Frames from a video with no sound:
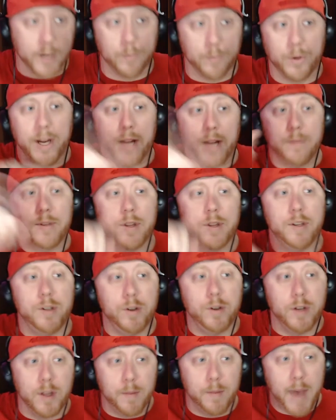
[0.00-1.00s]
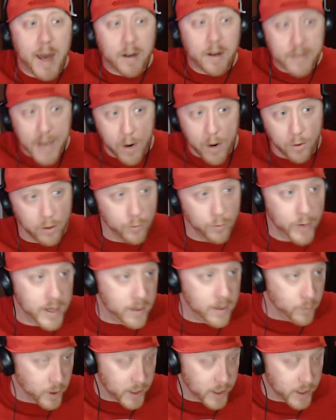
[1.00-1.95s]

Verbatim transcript: going to bring him to the dude in the battle tower and win him.